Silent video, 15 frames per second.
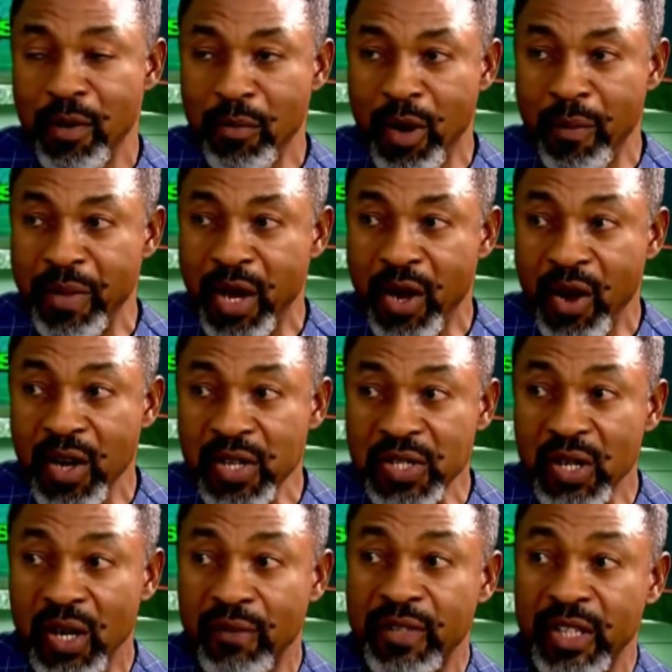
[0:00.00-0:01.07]
But because
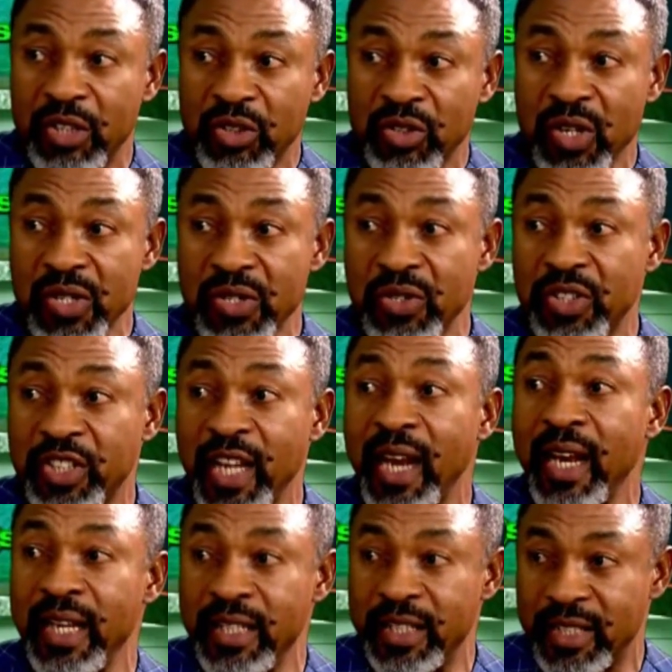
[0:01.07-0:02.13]
of the trust
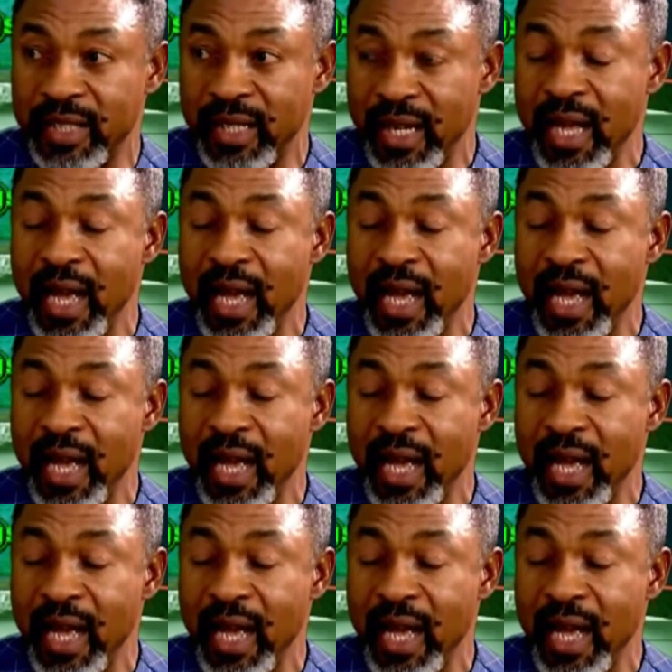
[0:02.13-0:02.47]
challenge,